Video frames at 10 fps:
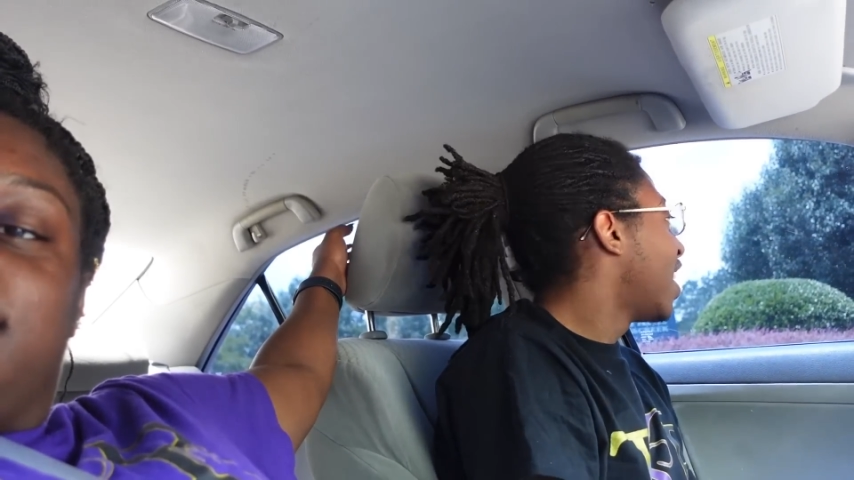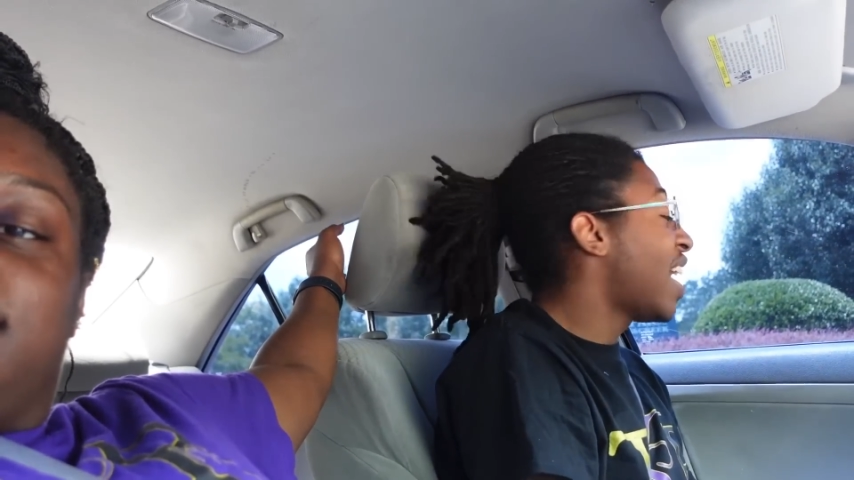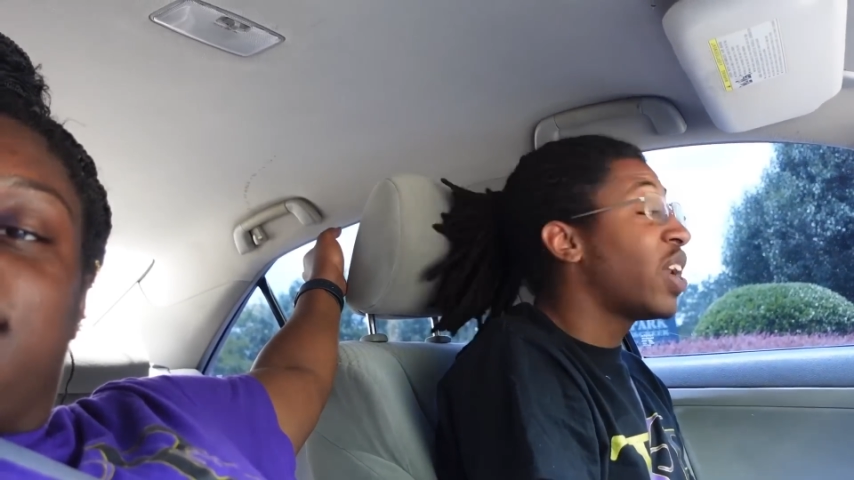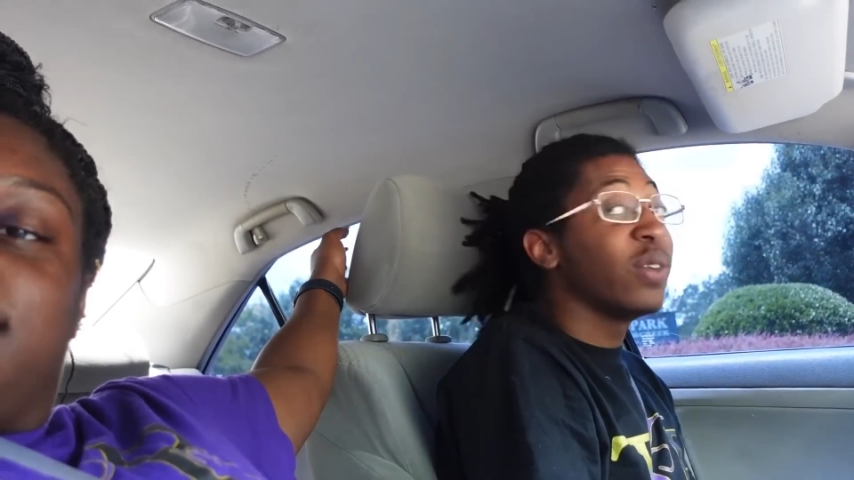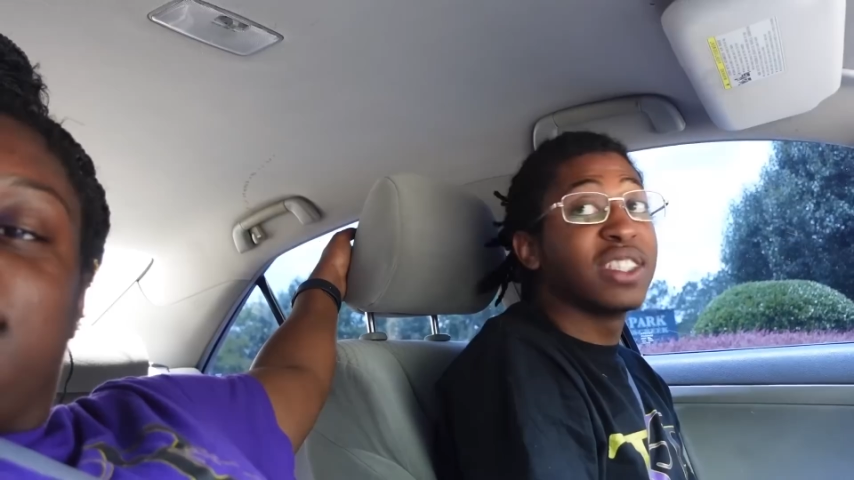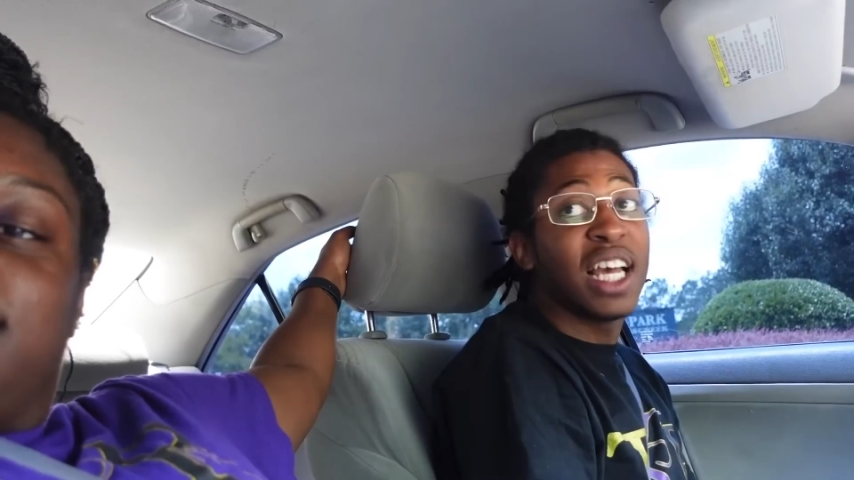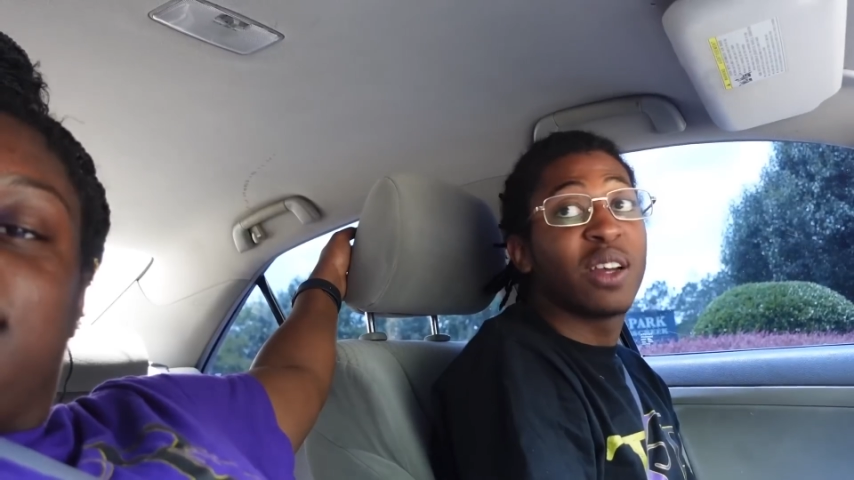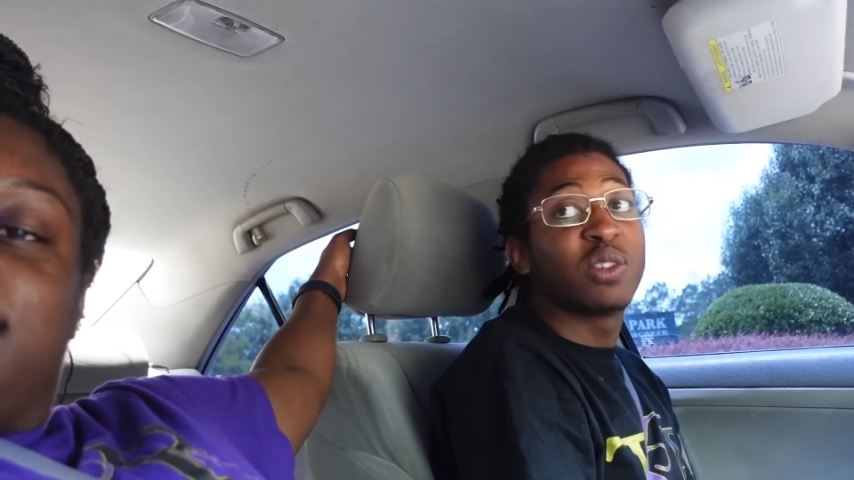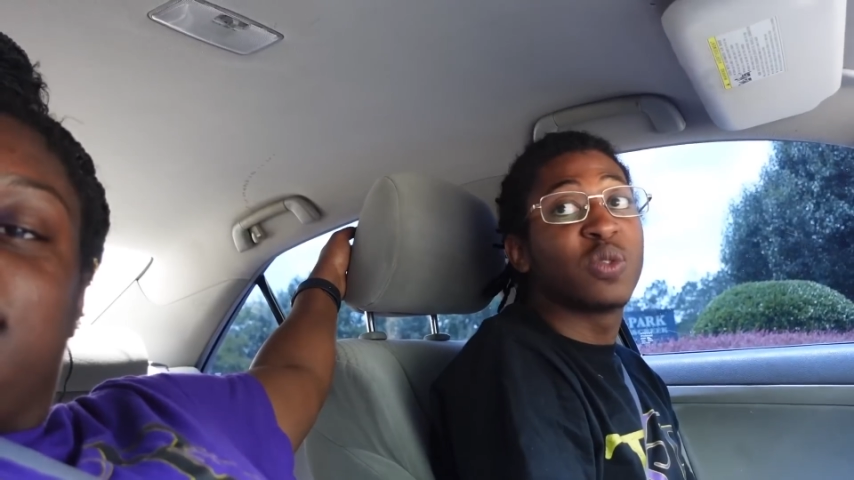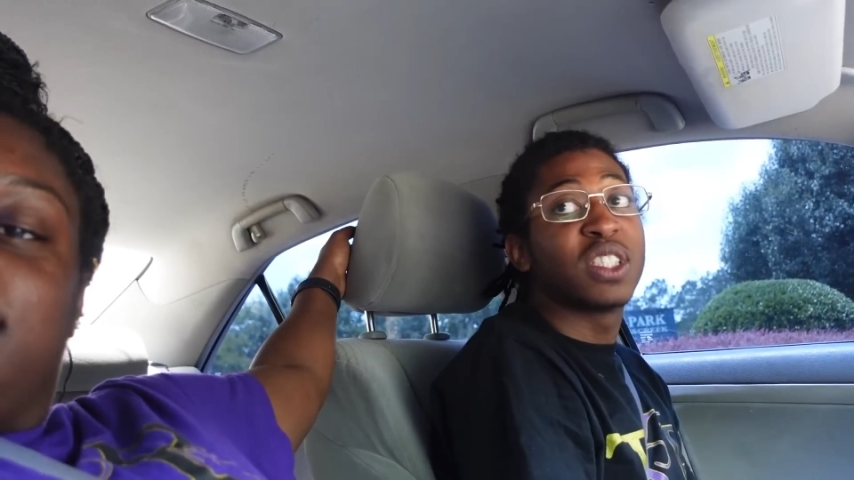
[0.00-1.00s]
I know
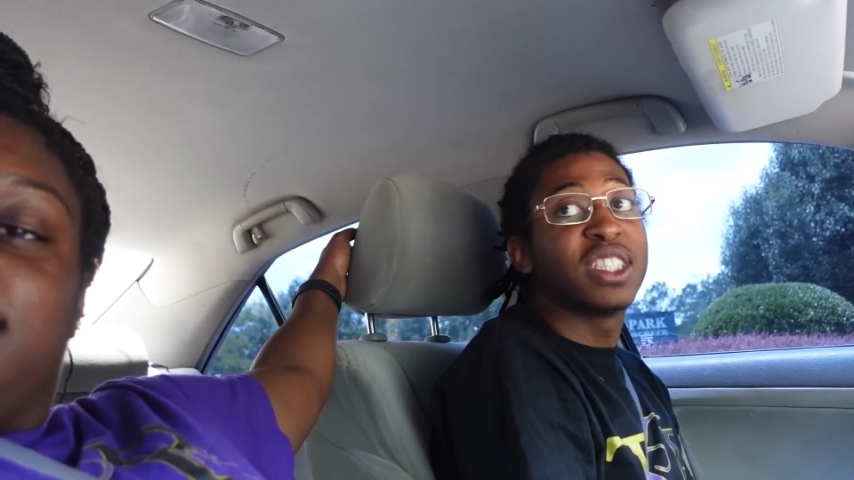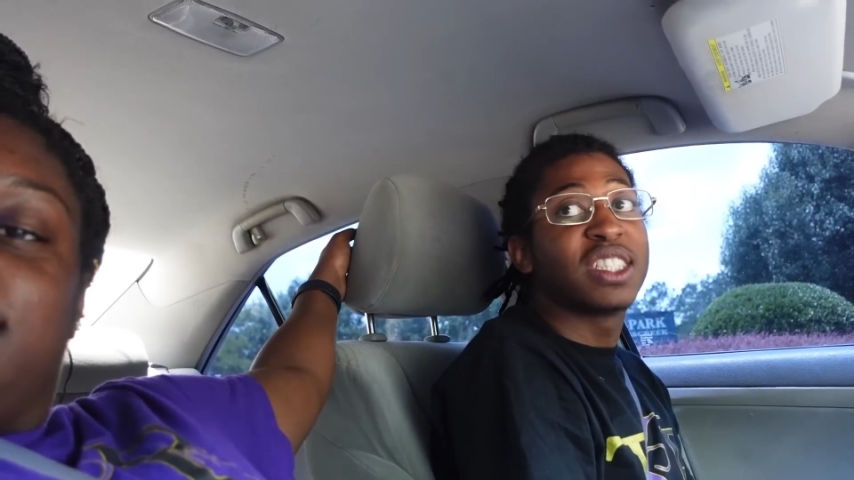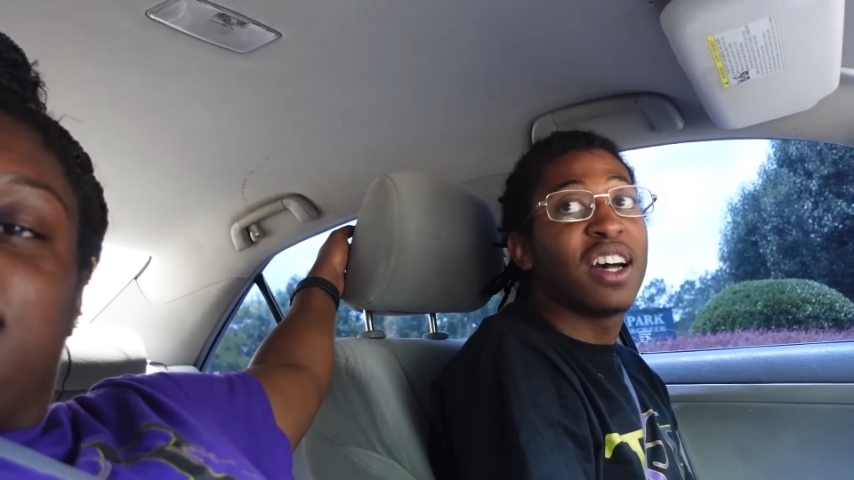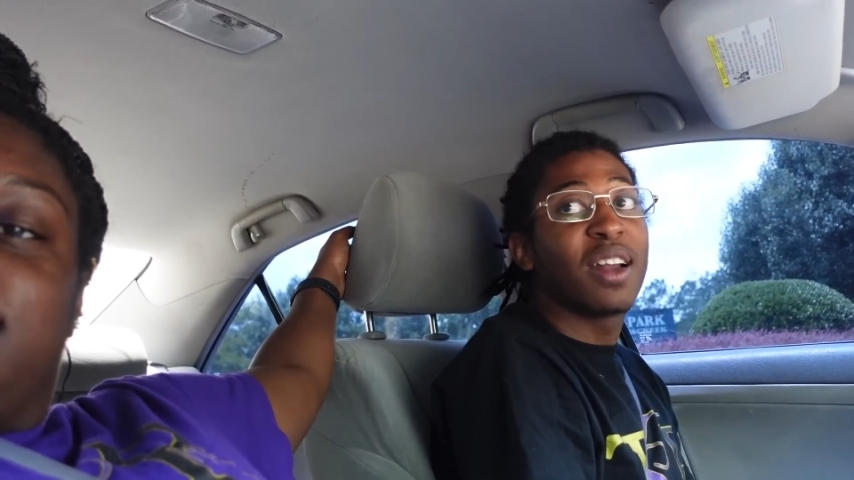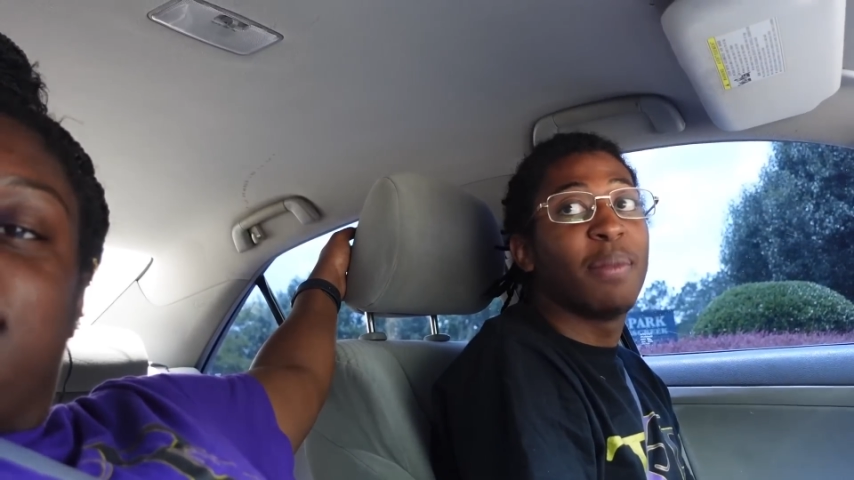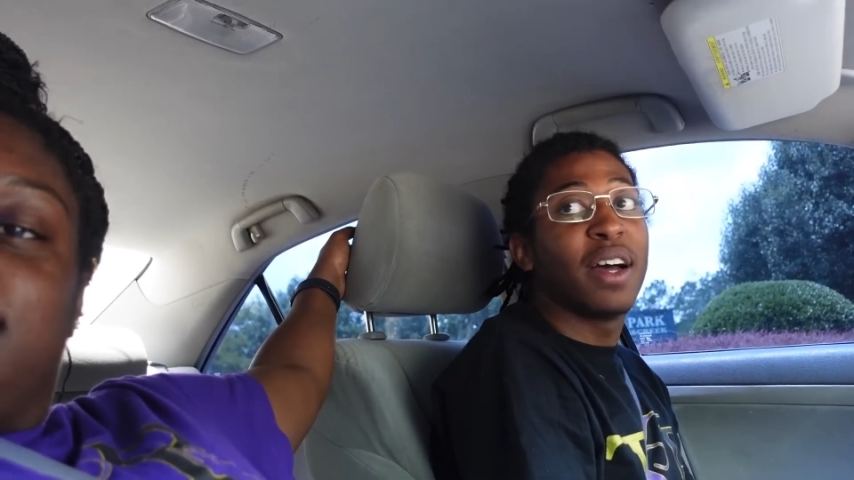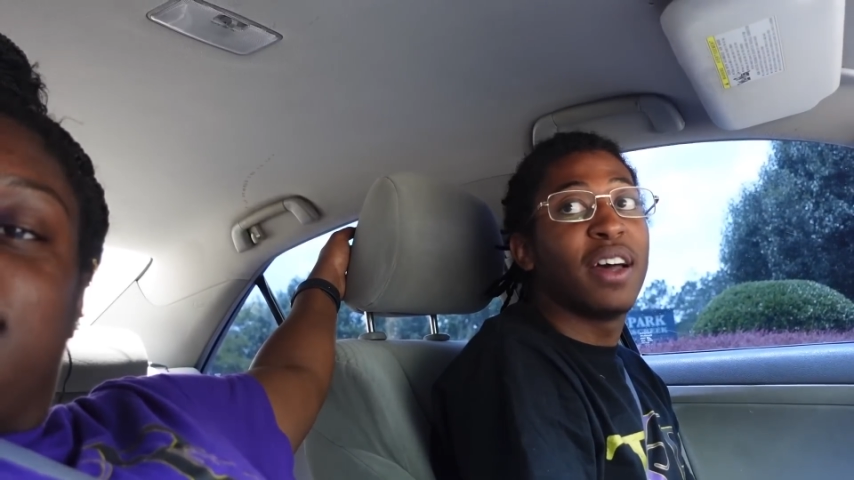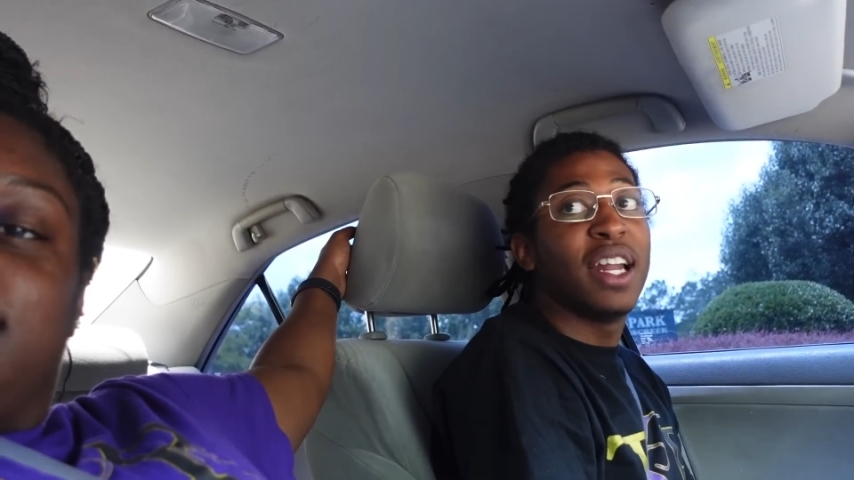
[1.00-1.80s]
exactly which one she's talking about.